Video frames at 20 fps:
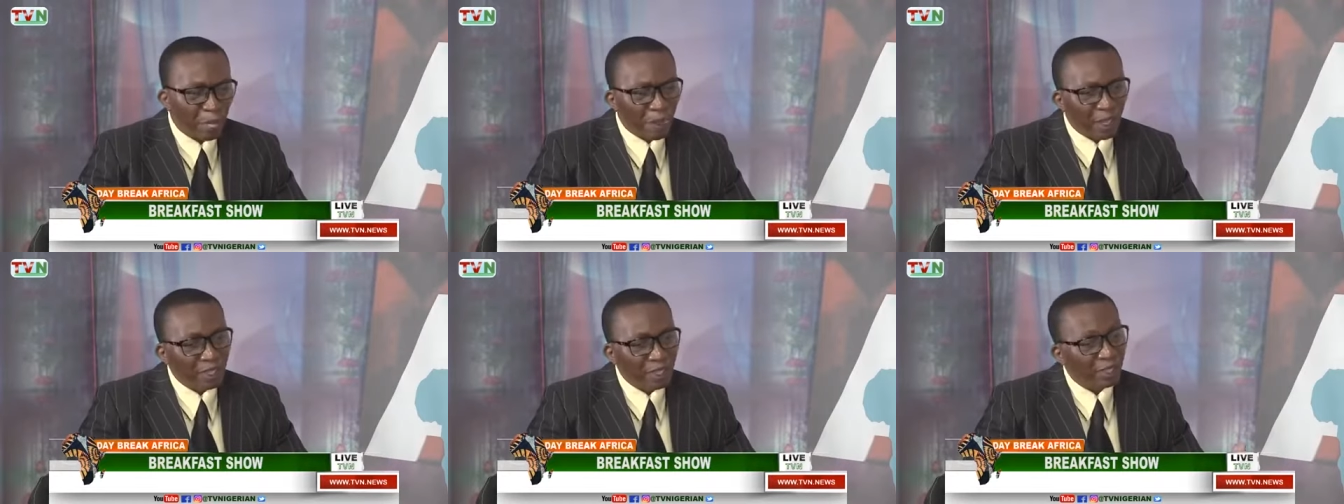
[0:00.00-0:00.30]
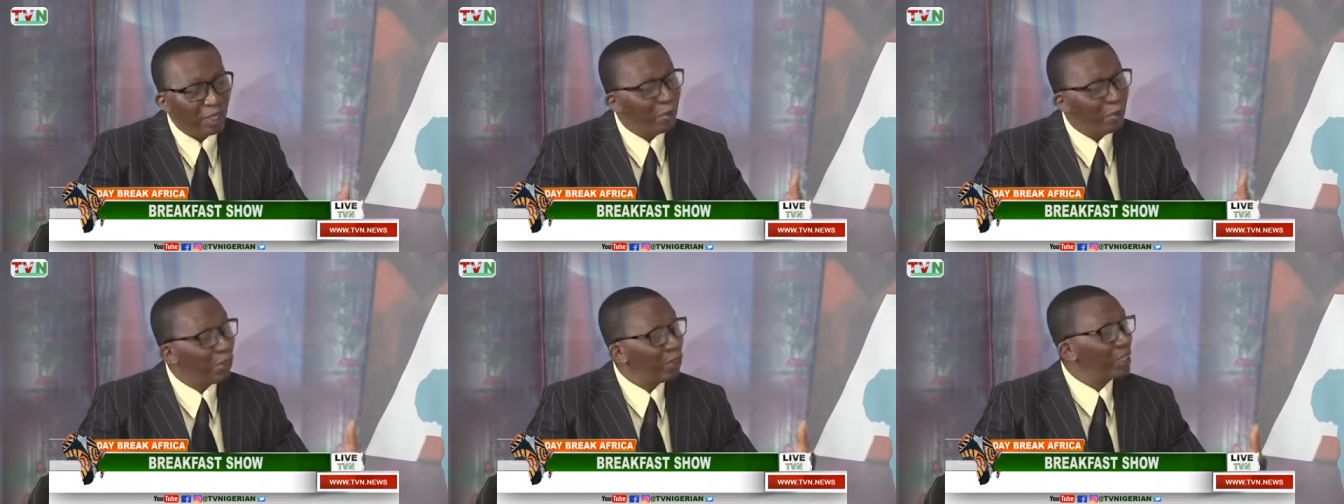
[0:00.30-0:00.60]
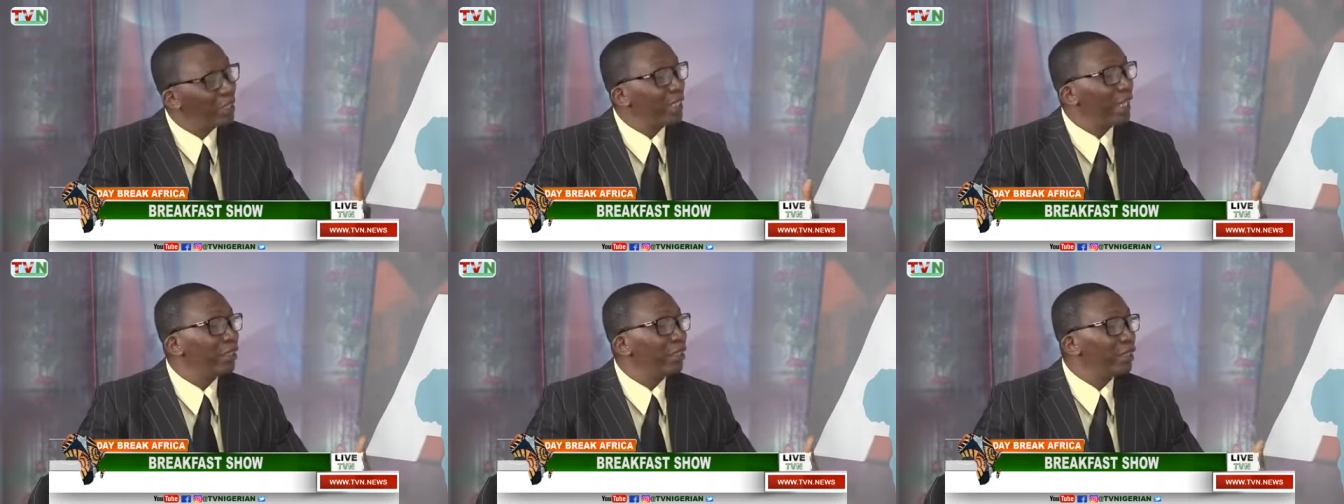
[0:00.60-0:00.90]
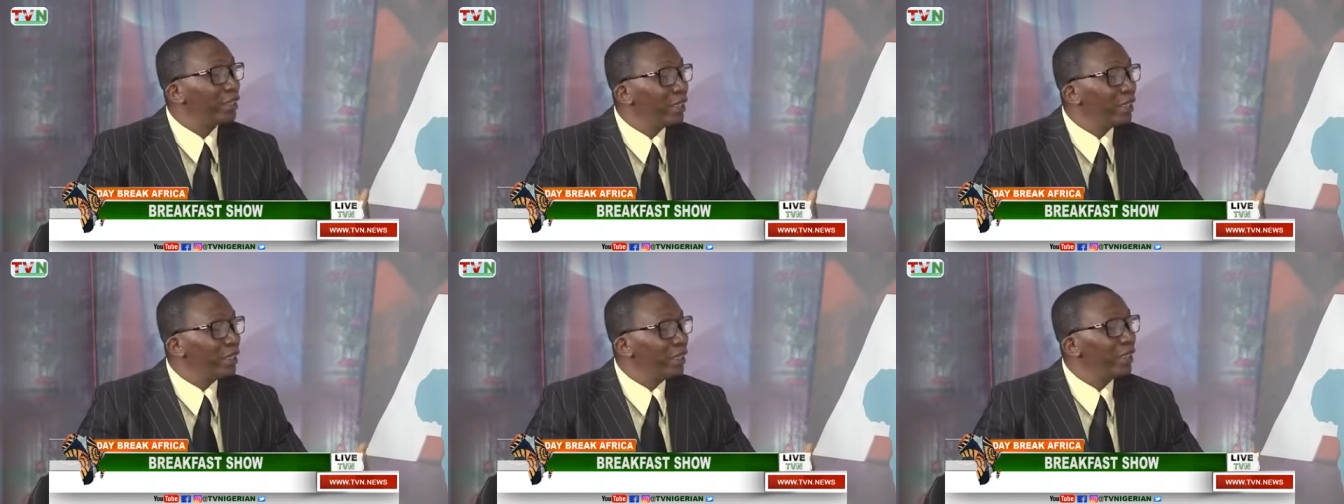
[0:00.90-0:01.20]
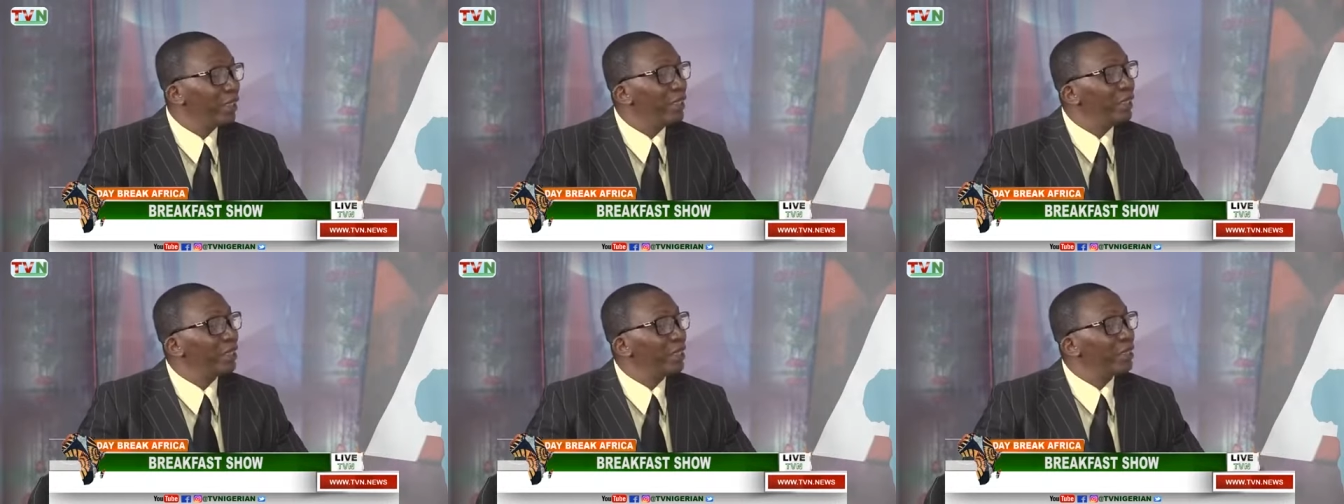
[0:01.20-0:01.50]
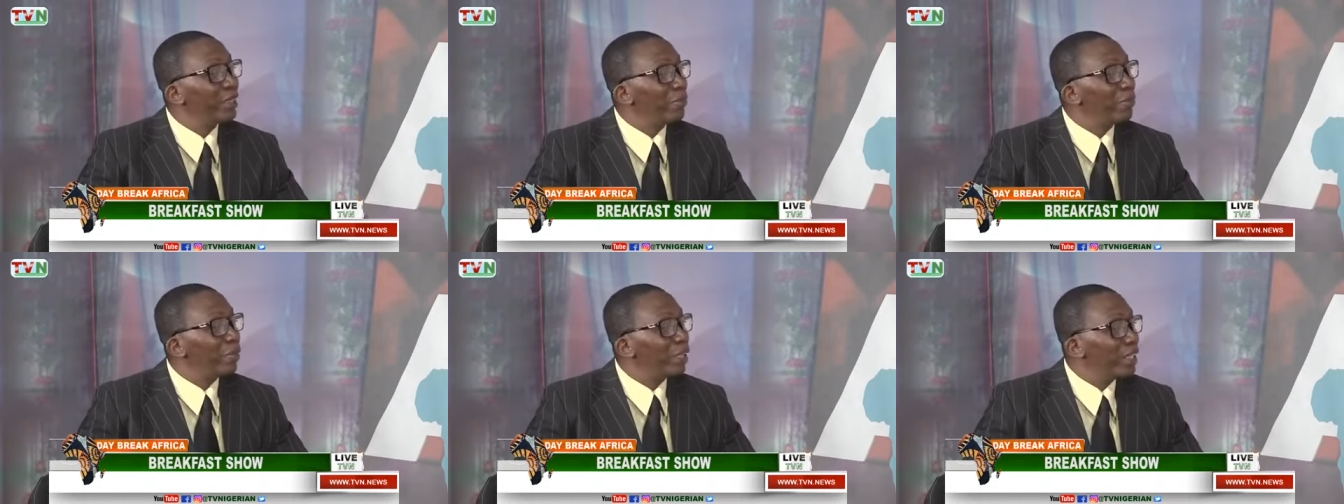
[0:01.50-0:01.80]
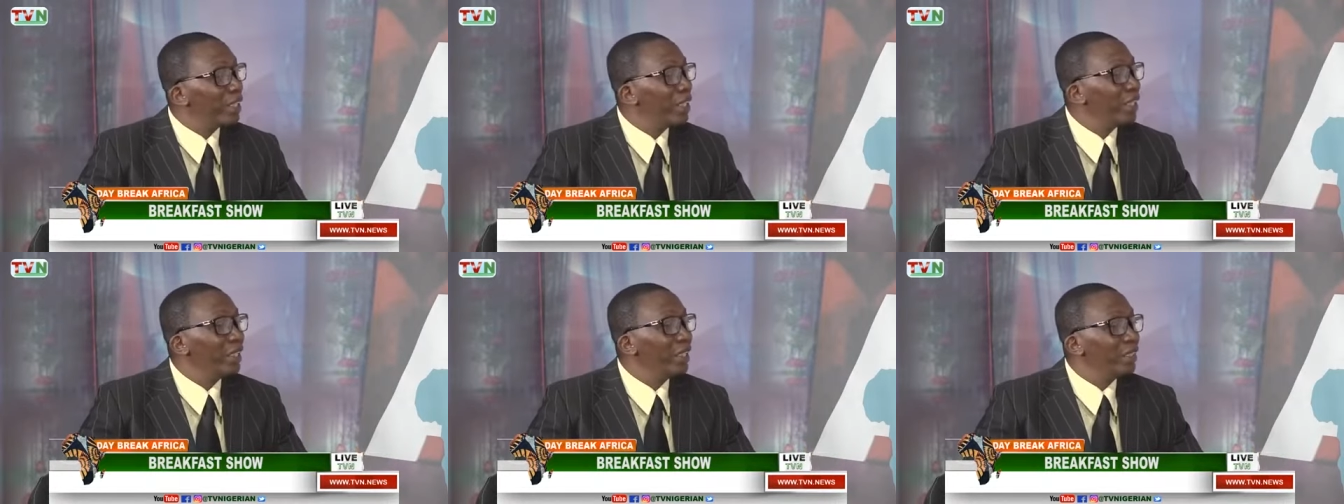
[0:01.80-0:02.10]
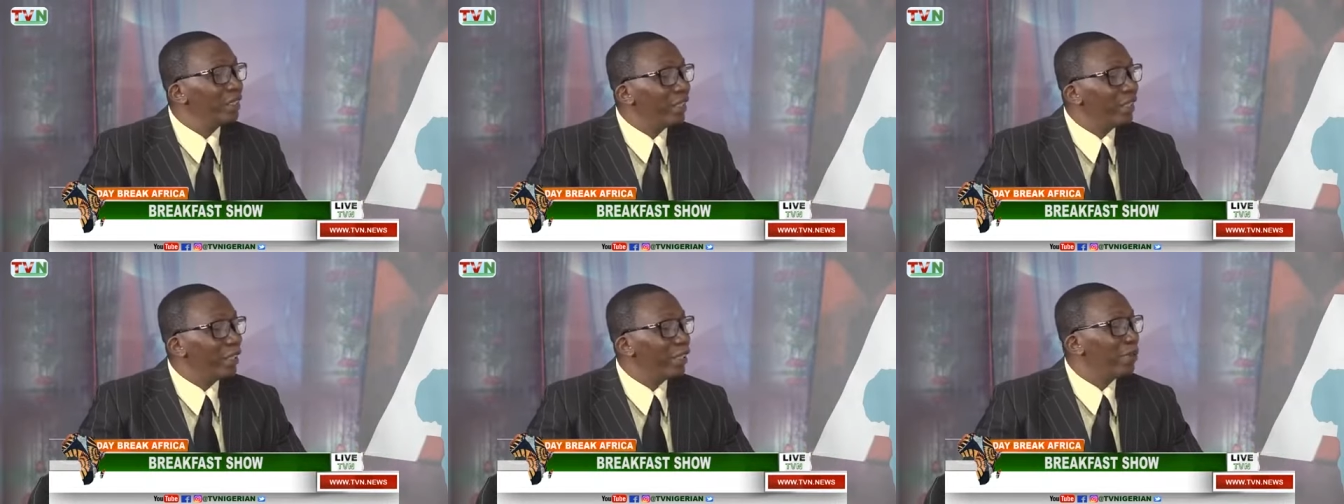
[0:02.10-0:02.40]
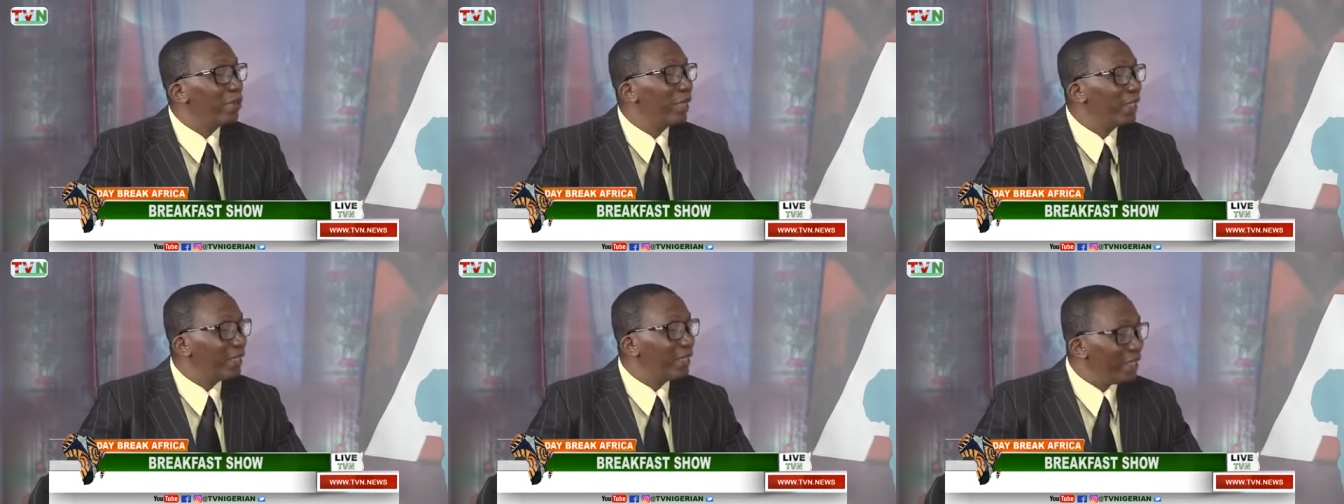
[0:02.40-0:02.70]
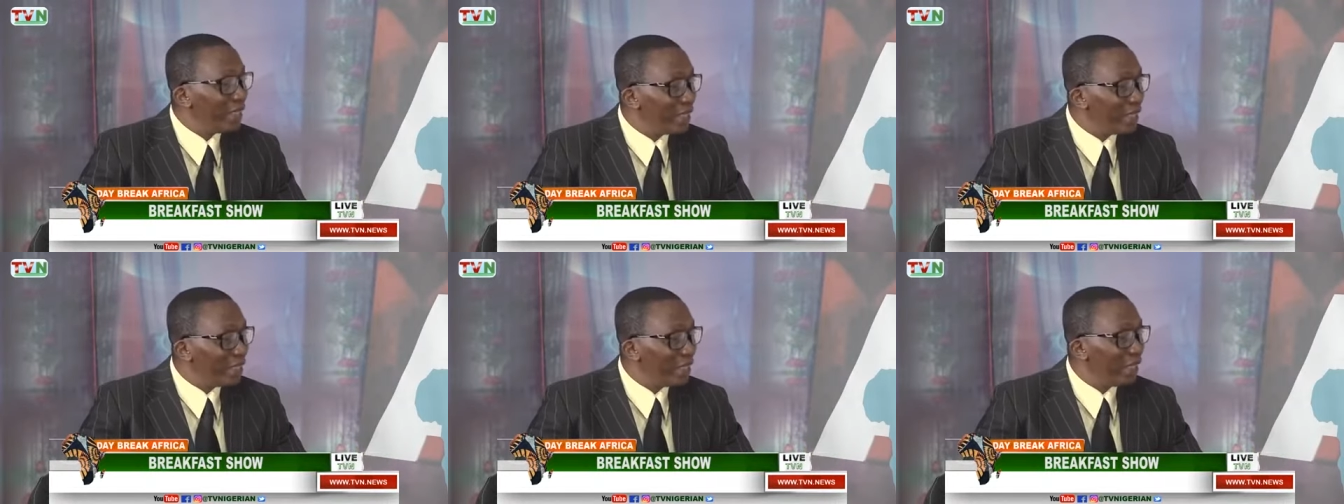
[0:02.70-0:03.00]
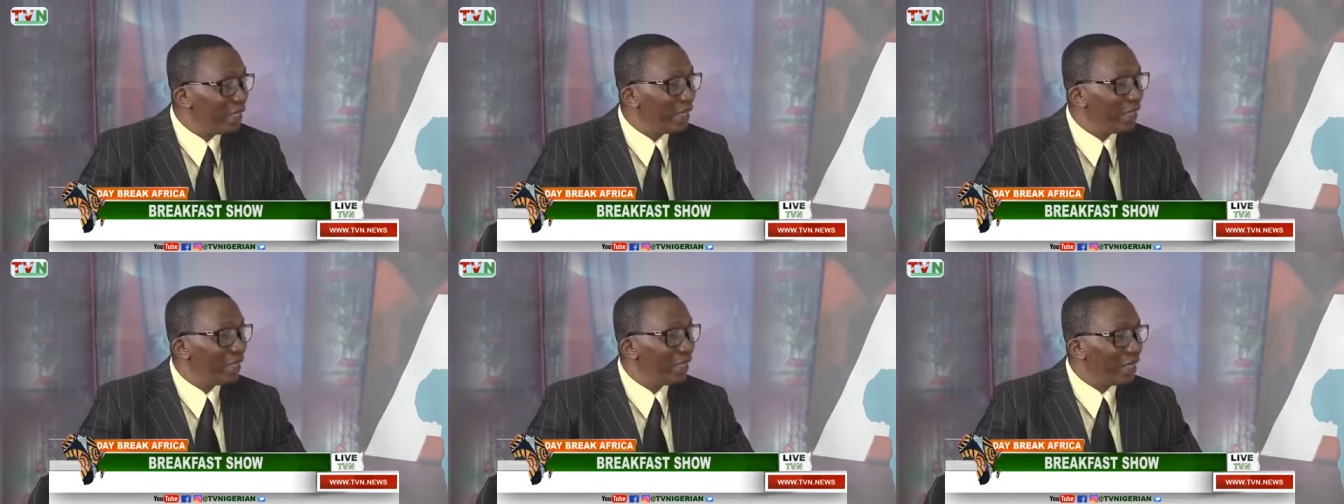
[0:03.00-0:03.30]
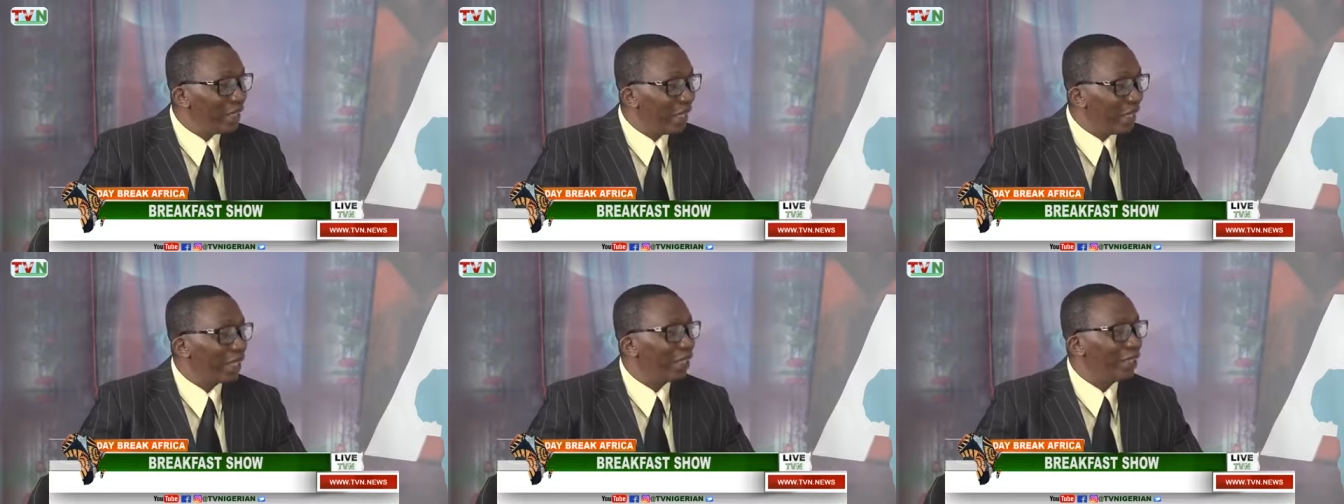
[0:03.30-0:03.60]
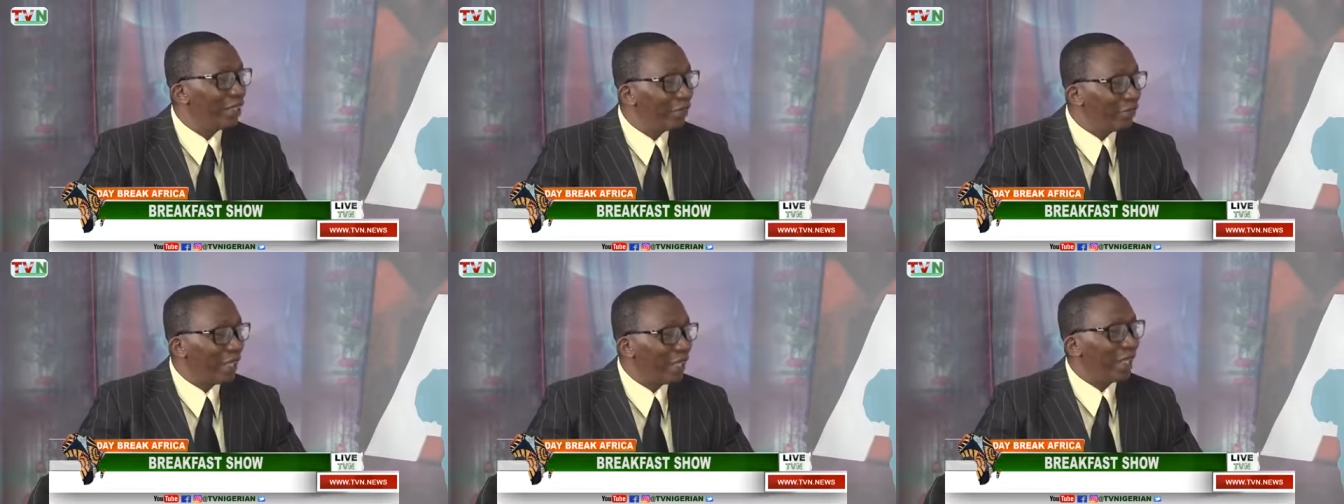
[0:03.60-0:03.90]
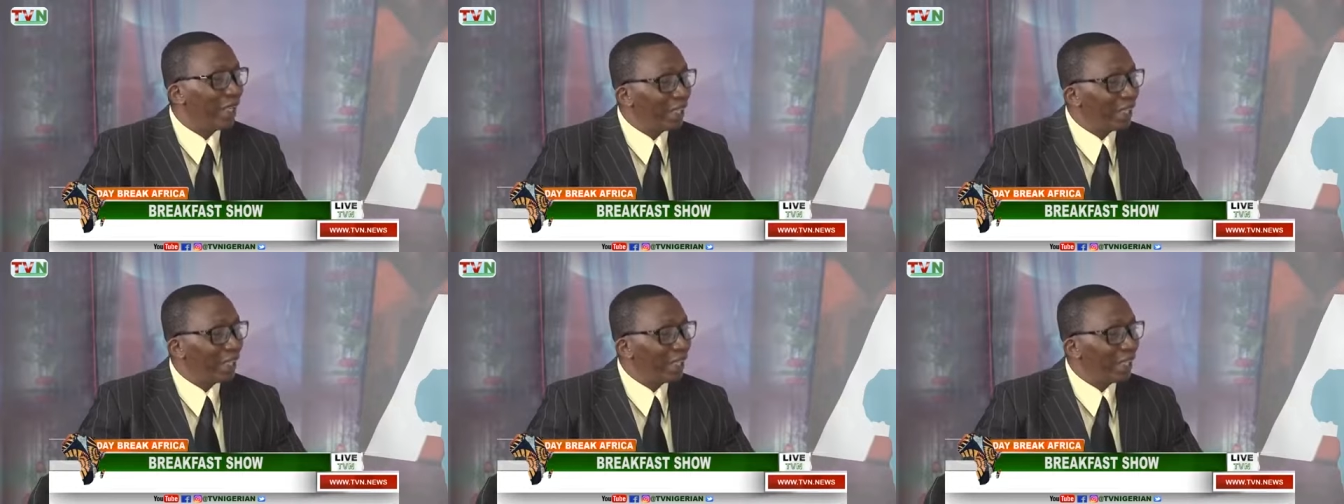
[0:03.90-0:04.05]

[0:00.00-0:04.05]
And someone was shouting, somebody is on an emergency and all of that.